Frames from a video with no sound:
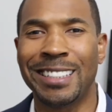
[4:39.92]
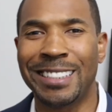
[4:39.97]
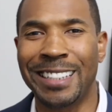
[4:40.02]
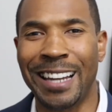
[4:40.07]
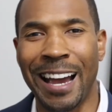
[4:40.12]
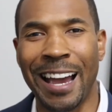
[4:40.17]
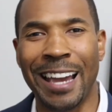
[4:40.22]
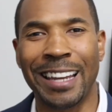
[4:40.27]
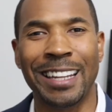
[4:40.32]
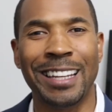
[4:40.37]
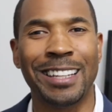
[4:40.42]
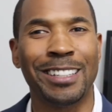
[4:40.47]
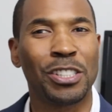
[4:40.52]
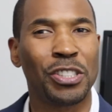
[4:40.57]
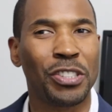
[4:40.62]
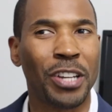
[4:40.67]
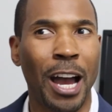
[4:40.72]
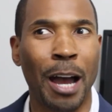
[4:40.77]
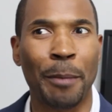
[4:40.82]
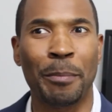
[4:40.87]
dining,
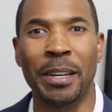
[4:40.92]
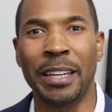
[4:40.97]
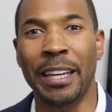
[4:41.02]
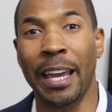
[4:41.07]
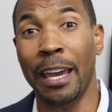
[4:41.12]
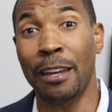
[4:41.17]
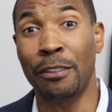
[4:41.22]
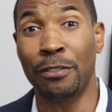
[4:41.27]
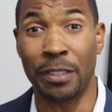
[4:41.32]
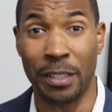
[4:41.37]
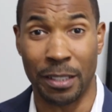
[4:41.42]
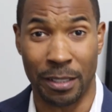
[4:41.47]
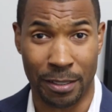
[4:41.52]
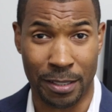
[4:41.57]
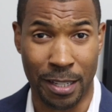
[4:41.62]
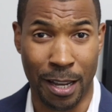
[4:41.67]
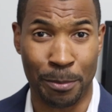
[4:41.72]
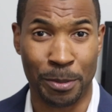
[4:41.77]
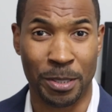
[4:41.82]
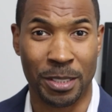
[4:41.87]
shopping, and
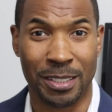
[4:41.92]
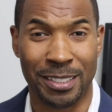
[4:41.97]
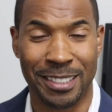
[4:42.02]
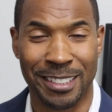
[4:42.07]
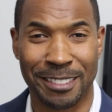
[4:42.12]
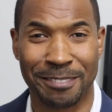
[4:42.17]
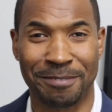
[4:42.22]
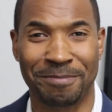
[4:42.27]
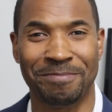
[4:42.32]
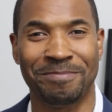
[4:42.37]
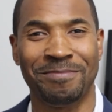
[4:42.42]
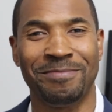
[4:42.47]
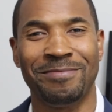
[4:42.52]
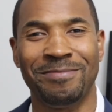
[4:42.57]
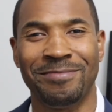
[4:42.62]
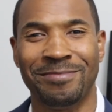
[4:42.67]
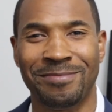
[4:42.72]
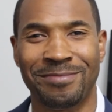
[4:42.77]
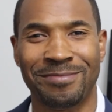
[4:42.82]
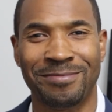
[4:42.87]
fitness options.
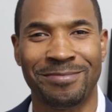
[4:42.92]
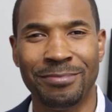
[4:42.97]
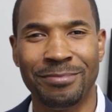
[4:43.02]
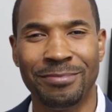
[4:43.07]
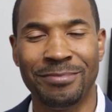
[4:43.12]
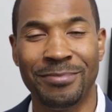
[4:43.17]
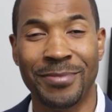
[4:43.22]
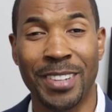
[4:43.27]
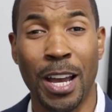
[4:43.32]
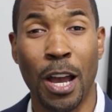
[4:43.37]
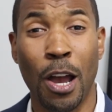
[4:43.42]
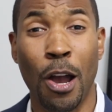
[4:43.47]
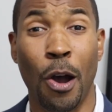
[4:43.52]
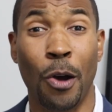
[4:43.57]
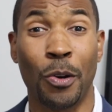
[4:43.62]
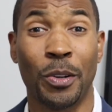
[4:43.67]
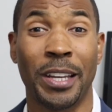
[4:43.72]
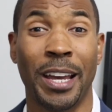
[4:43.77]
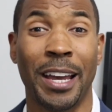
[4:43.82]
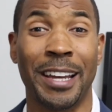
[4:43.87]

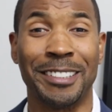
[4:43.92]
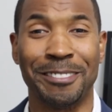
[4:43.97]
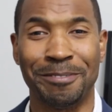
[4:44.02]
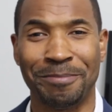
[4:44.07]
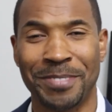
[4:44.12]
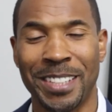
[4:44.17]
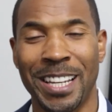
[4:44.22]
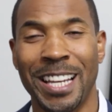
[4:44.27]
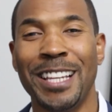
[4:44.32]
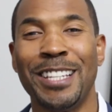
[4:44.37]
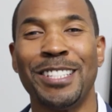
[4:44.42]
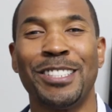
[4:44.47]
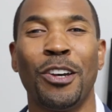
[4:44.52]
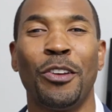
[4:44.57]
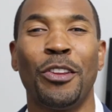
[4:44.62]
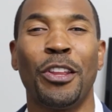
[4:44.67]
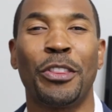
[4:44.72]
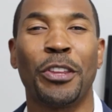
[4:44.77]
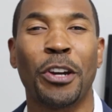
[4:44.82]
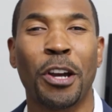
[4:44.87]
Okay,
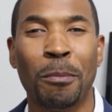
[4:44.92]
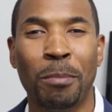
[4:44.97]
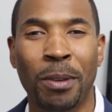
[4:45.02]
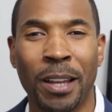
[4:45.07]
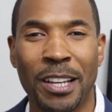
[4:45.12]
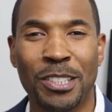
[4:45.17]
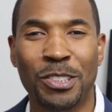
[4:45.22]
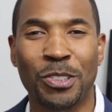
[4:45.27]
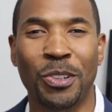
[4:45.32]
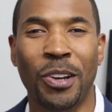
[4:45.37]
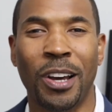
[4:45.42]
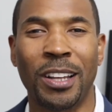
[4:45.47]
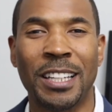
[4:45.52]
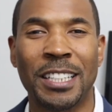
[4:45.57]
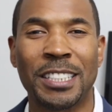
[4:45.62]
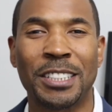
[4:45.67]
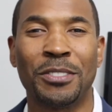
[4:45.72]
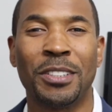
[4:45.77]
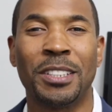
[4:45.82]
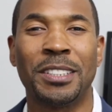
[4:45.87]
so the third place on our
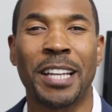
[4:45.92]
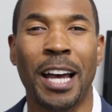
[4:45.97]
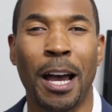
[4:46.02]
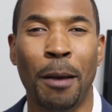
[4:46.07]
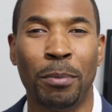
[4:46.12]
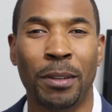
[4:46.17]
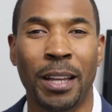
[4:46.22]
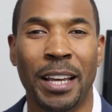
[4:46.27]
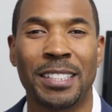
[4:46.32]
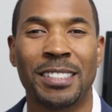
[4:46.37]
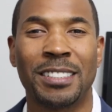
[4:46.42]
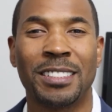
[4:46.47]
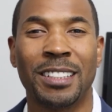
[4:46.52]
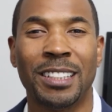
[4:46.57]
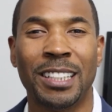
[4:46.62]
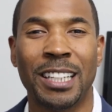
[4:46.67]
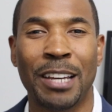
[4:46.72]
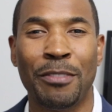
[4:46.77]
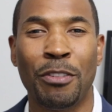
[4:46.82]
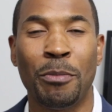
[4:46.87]
list of the top places to
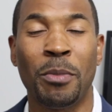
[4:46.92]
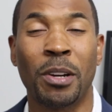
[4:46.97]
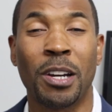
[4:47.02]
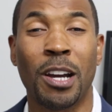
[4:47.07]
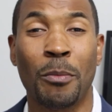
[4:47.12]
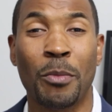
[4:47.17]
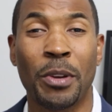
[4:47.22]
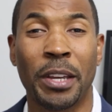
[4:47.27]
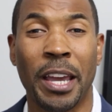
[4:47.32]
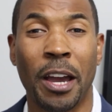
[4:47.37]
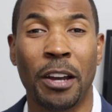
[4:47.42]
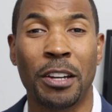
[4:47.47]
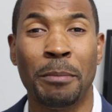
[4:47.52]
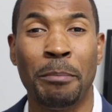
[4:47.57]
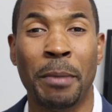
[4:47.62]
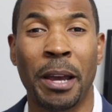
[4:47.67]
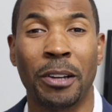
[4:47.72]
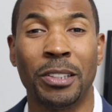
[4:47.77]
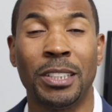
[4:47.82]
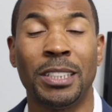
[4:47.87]
live in Montgomery County,
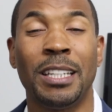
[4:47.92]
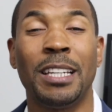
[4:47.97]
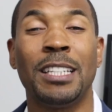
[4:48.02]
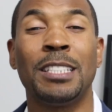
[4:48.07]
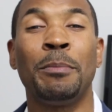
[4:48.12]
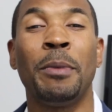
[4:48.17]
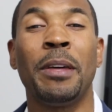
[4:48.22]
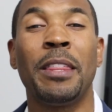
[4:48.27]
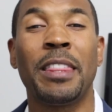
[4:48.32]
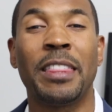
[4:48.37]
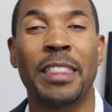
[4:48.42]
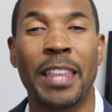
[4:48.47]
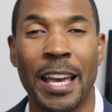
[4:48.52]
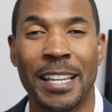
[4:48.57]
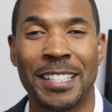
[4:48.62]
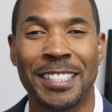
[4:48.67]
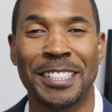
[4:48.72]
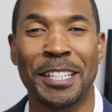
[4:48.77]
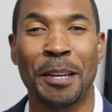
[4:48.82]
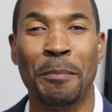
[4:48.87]
Maryland is
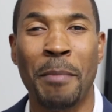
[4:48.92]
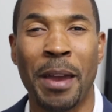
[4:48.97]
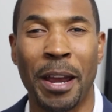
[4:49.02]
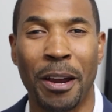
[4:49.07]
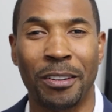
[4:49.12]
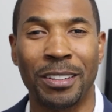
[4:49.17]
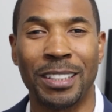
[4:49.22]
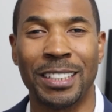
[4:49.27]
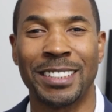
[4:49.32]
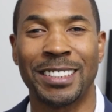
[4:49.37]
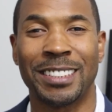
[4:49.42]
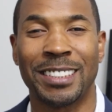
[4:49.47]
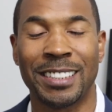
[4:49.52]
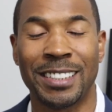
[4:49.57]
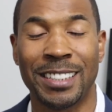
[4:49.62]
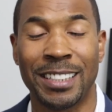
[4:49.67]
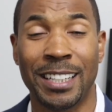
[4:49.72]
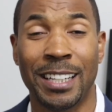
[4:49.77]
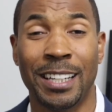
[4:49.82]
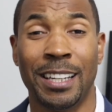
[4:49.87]
Bethesda, Maryland.
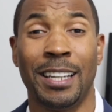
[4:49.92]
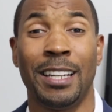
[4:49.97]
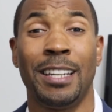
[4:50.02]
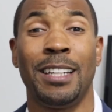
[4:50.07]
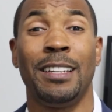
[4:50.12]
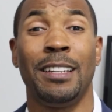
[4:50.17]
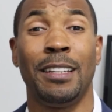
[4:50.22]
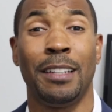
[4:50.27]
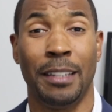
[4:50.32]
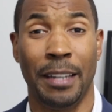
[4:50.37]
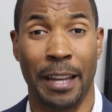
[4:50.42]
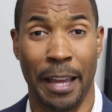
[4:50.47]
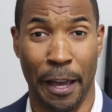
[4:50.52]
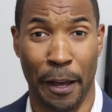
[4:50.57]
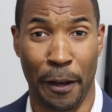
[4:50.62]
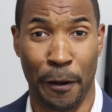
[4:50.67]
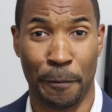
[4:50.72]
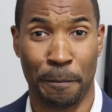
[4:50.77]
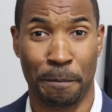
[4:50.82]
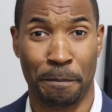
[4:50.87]

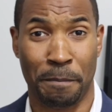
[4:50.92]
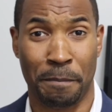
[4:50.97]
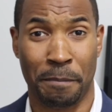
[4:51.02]
Now,